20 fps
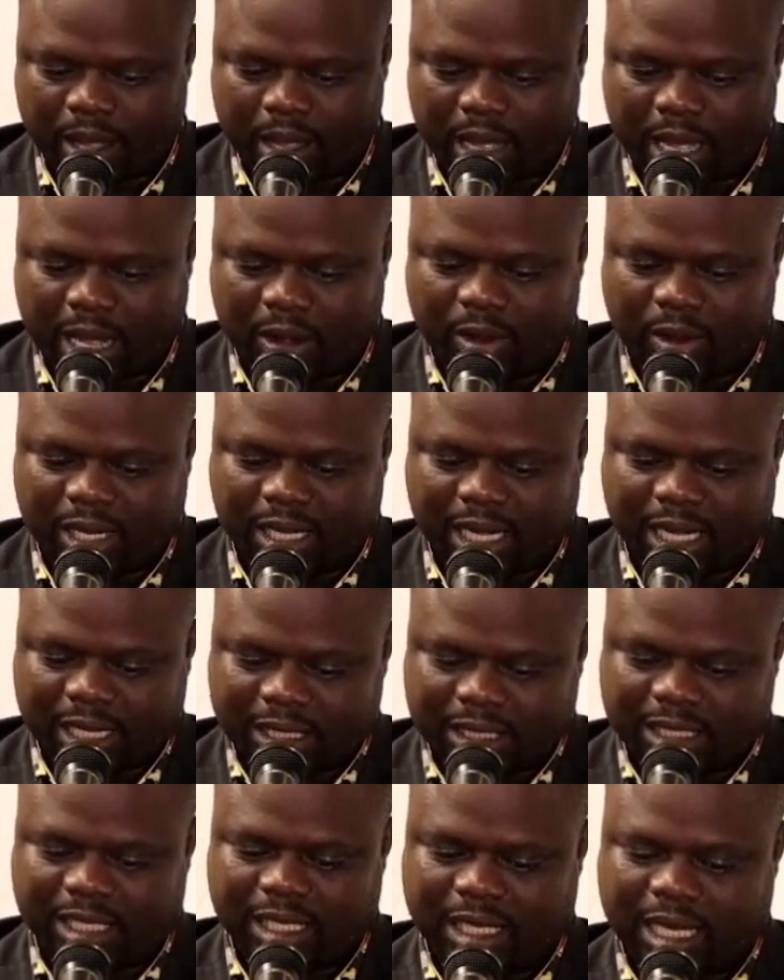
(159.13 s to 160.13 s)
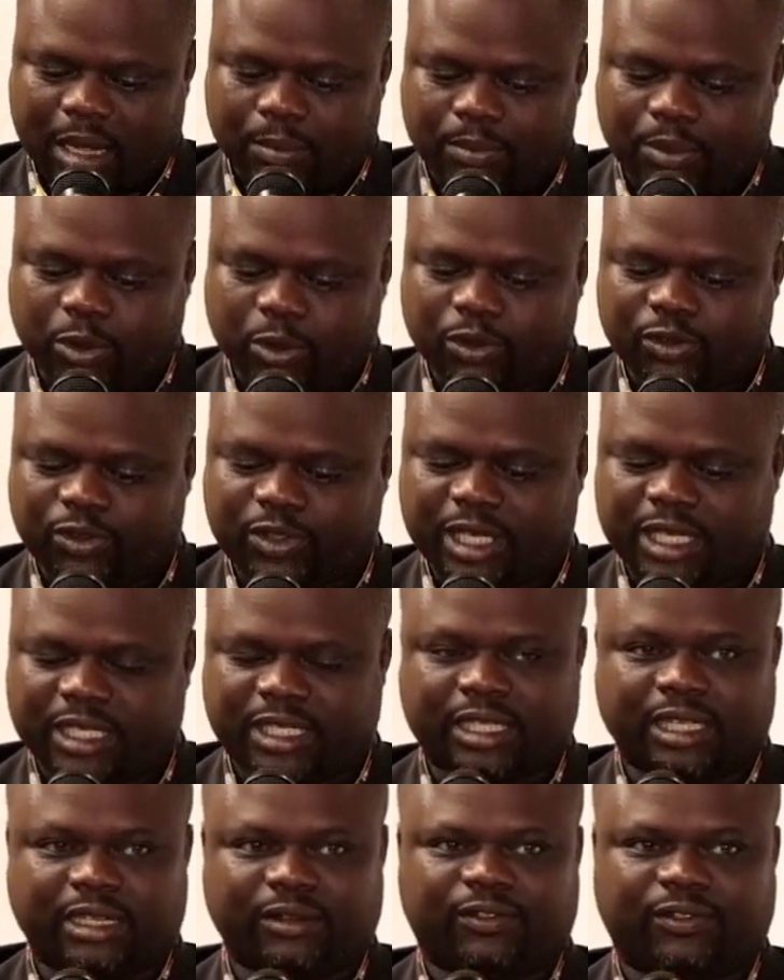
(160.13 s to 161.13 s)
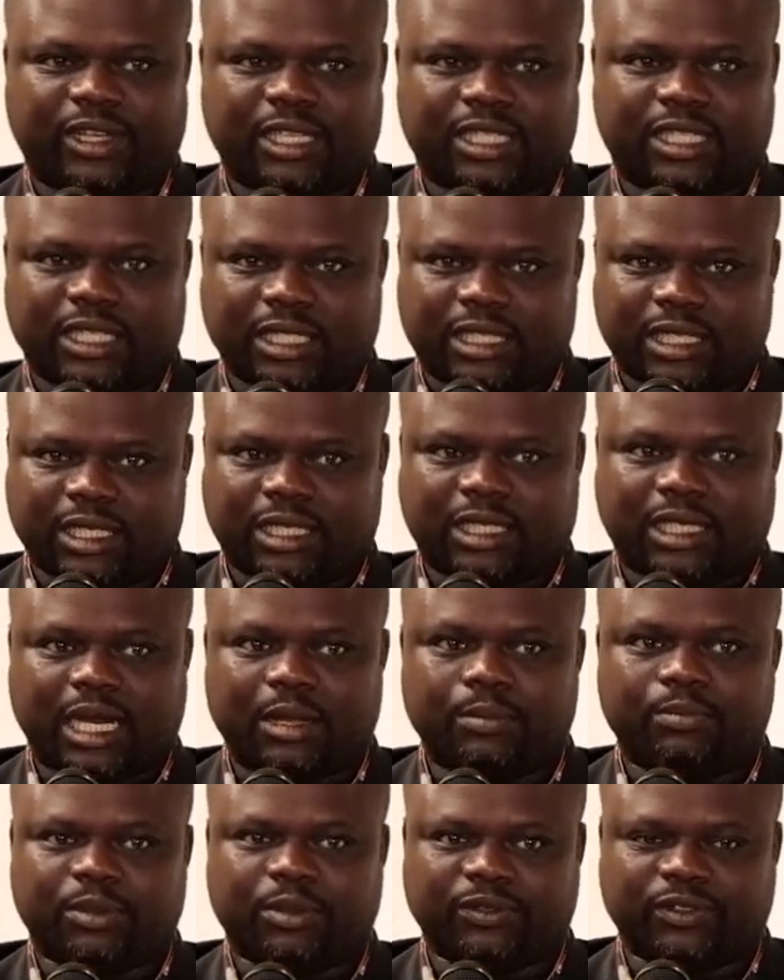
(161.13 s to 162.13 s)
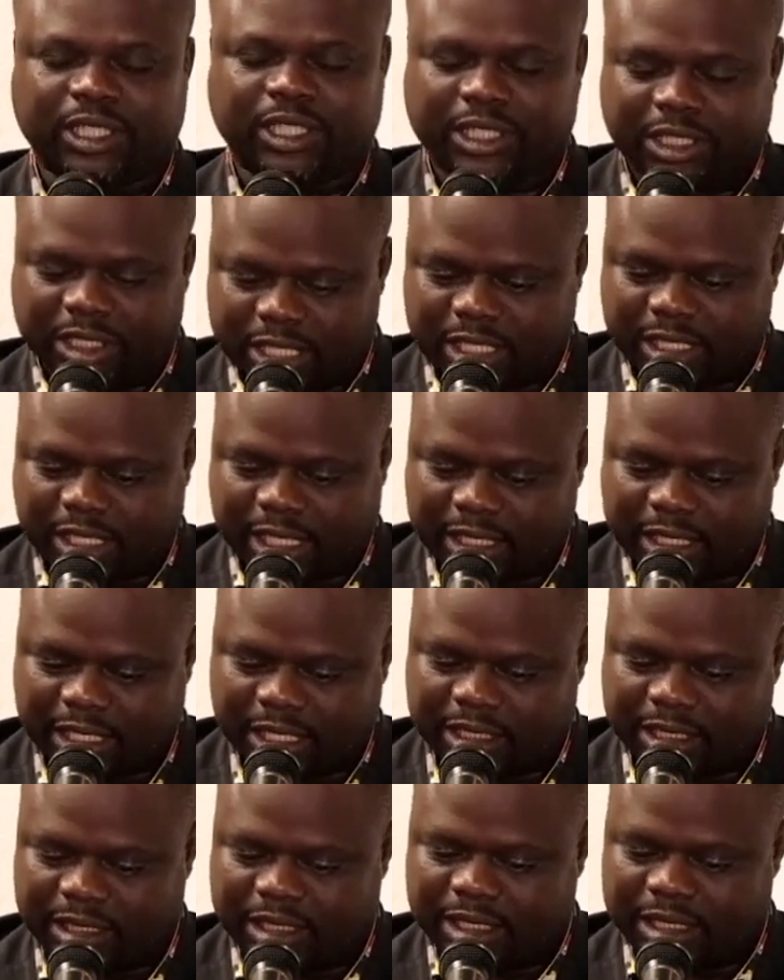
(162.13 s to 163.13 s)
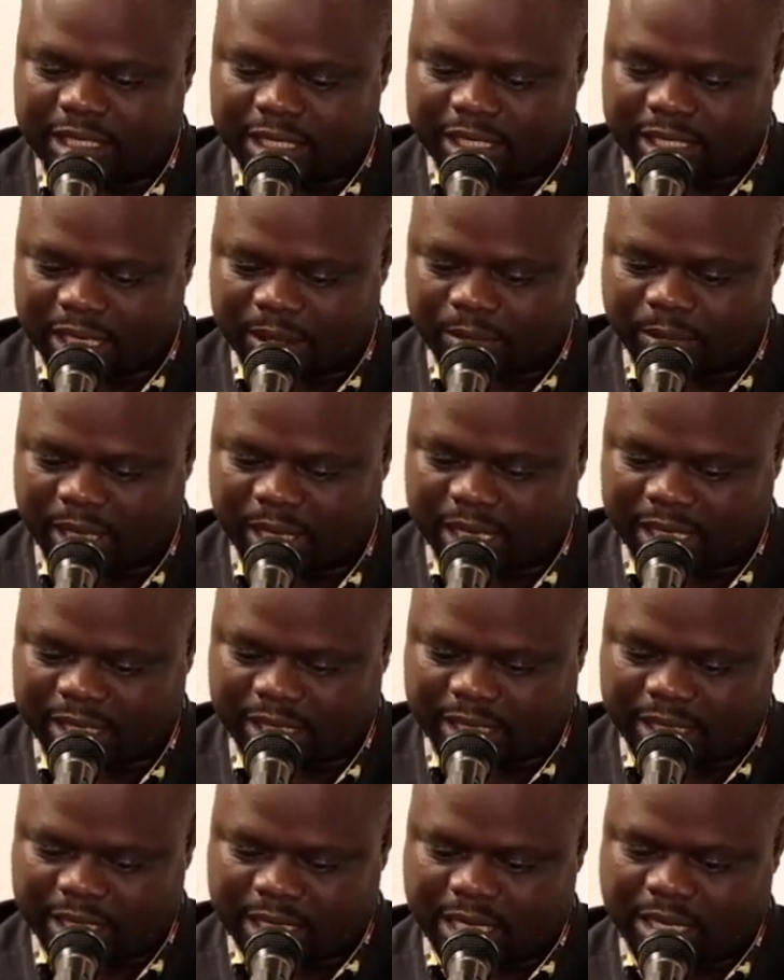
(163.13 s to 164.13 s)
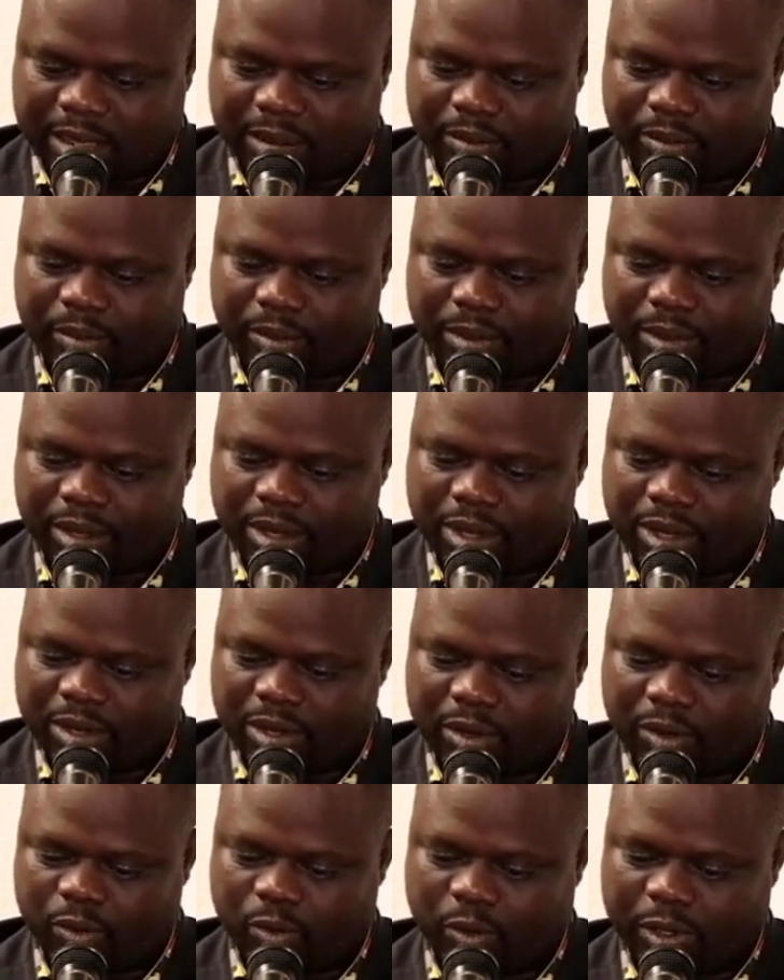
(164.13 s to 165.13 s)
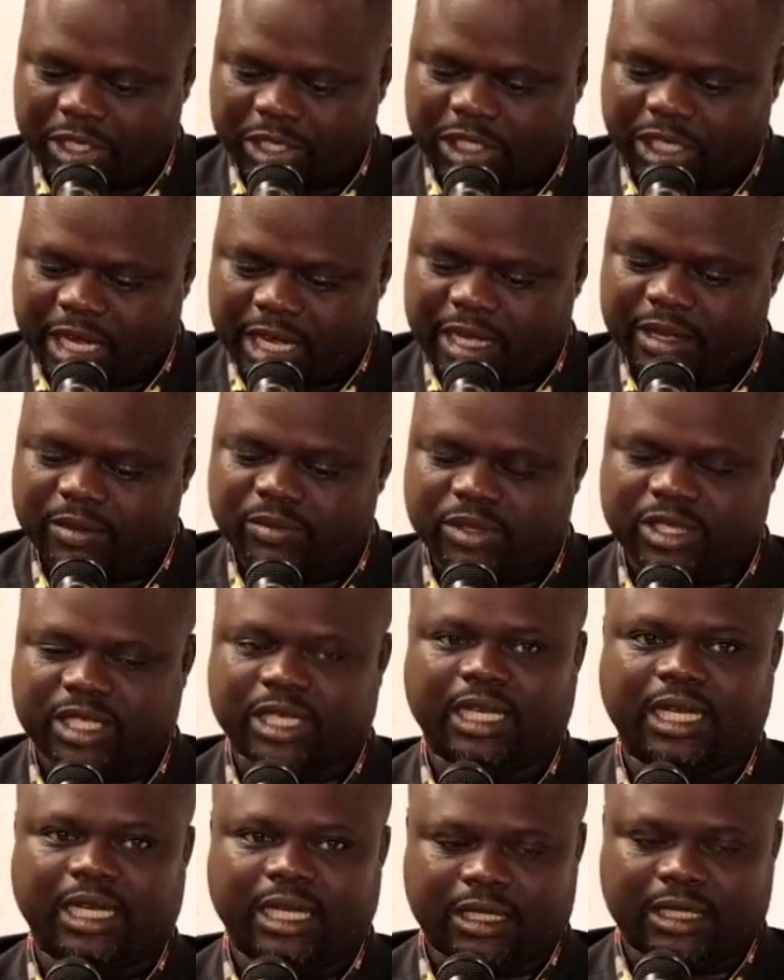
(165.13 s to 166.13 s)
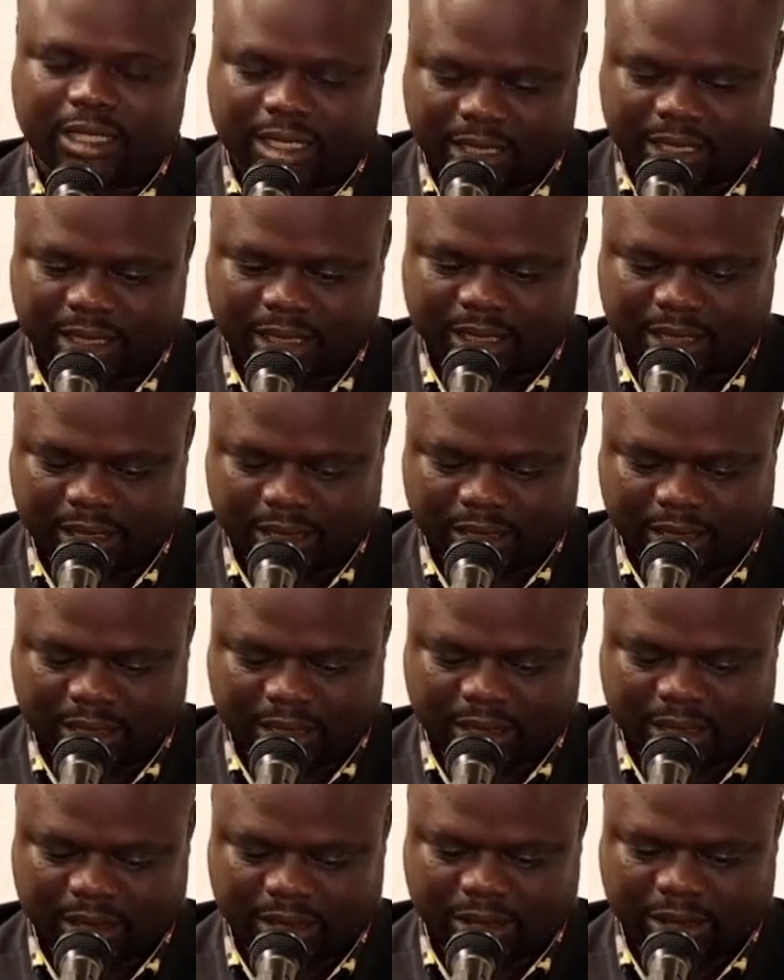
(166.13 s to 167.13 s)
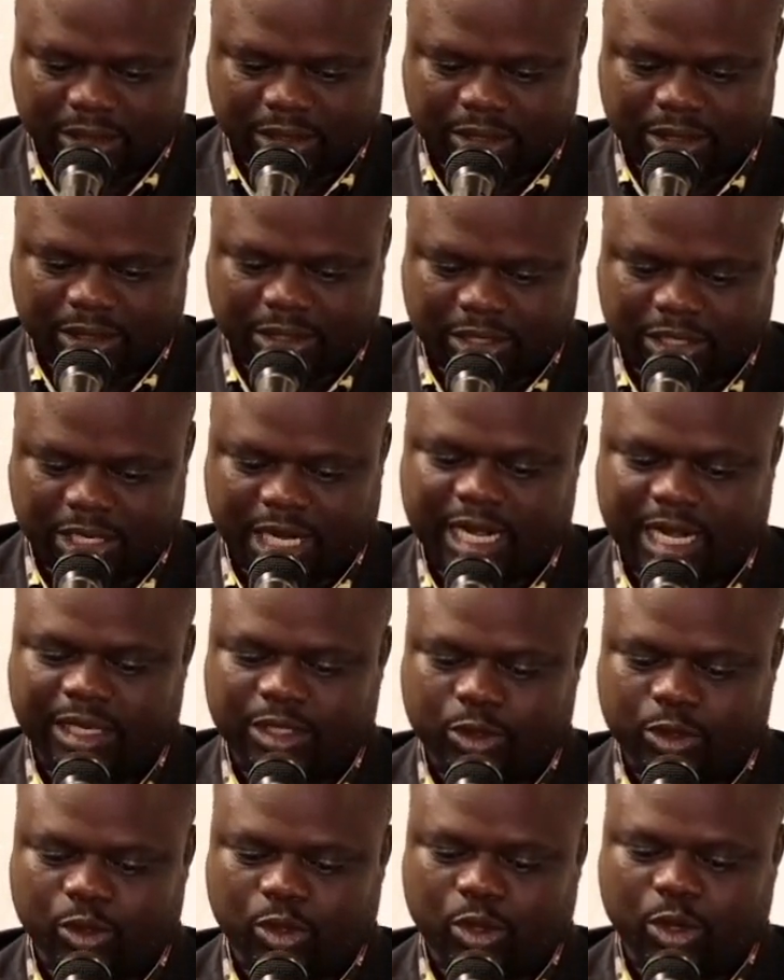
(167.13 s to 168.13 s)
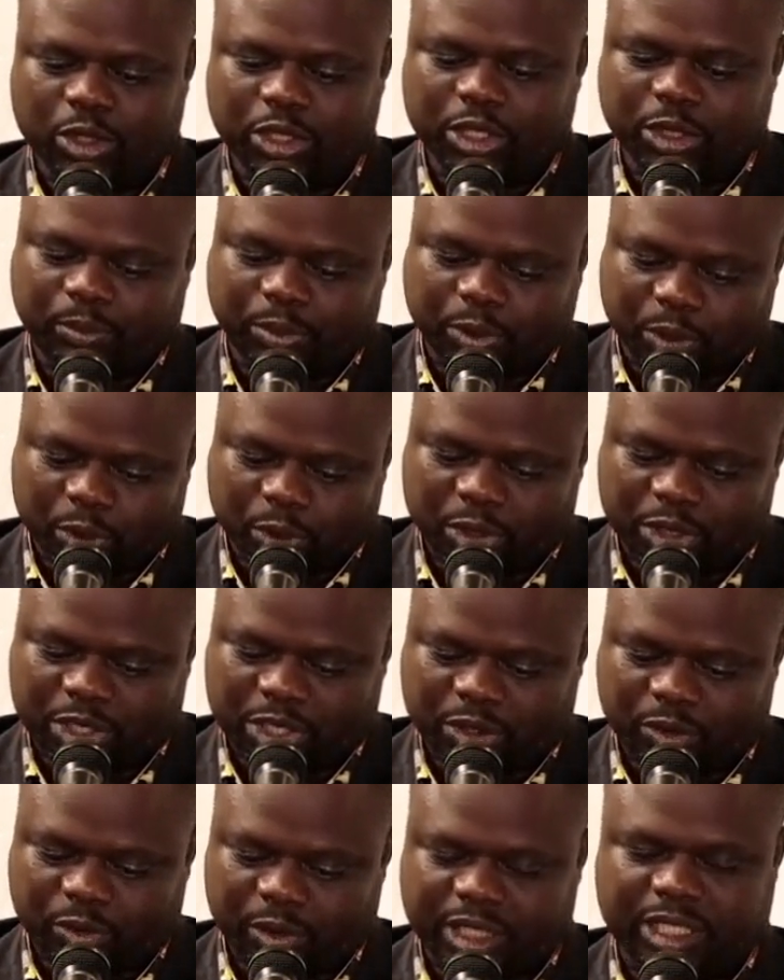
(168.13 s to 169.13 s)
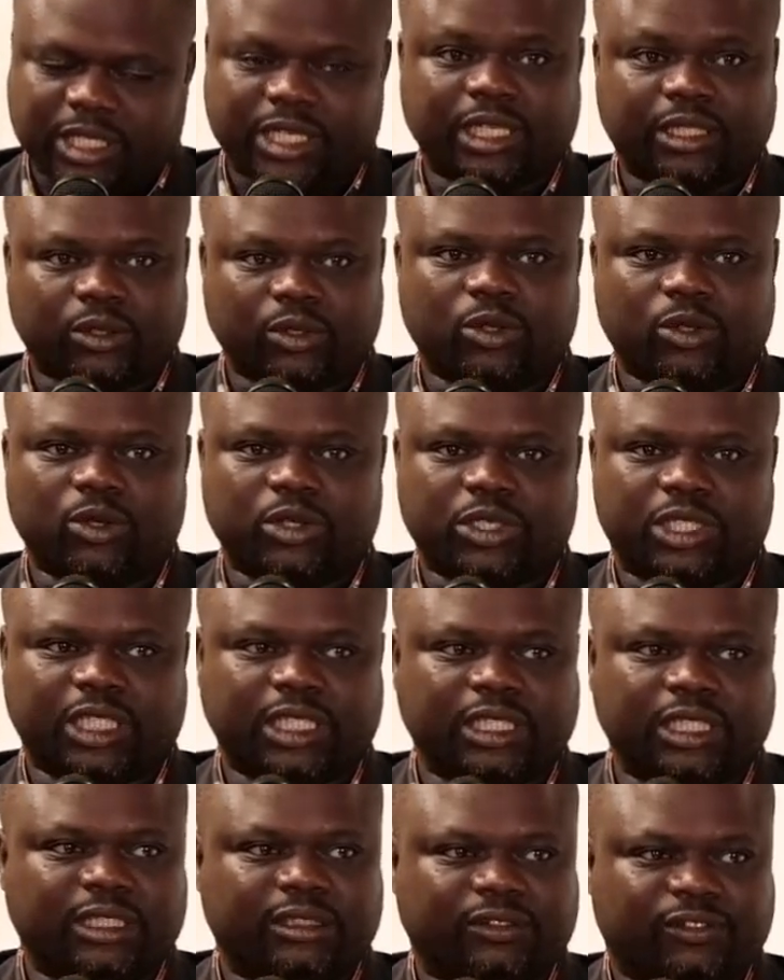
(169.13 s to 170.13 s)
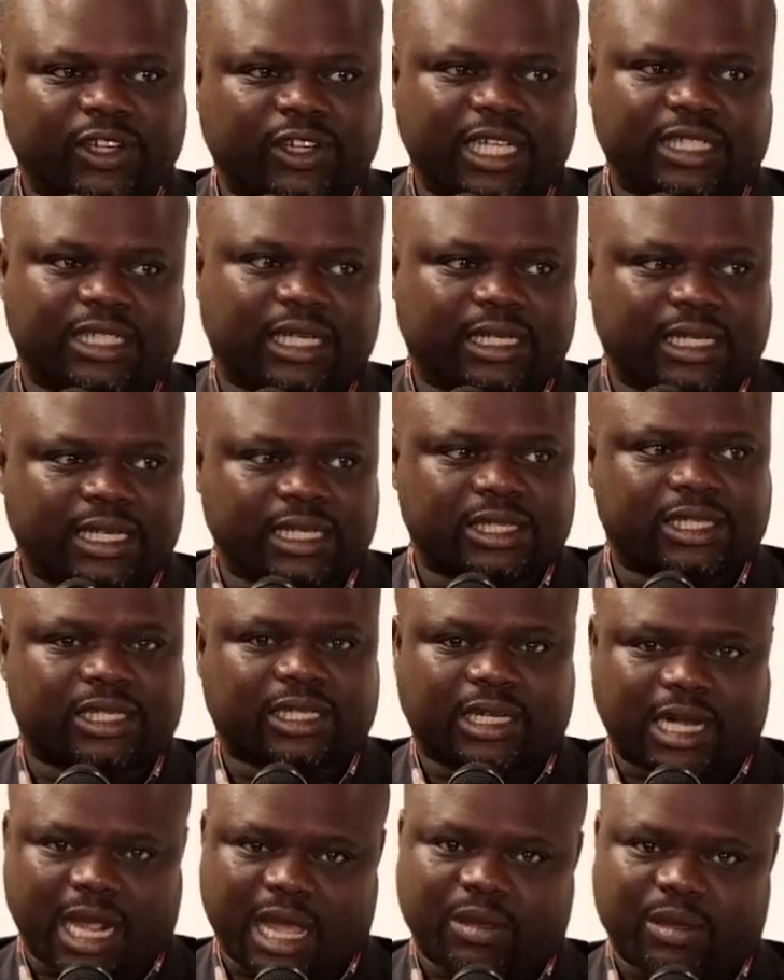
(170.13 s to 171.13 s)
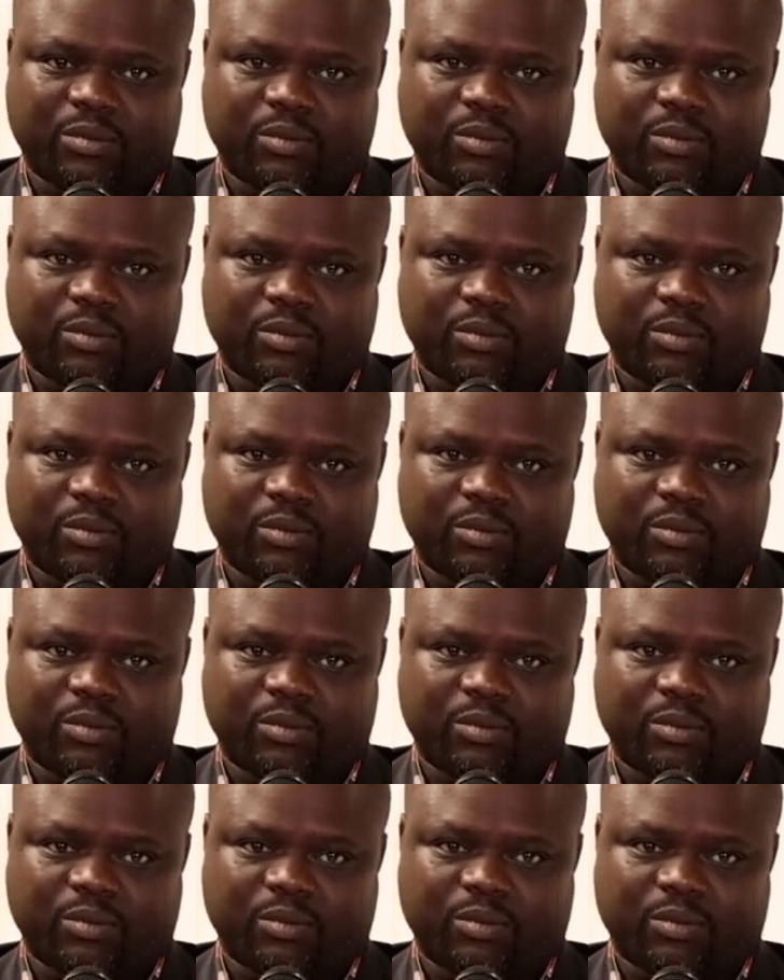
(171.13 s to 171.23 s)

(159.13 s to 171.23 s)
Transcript: Our council approved a Safer City Crime Prevention Strategy in December last year, which aims at trying to contribute with technology in the fight against crime.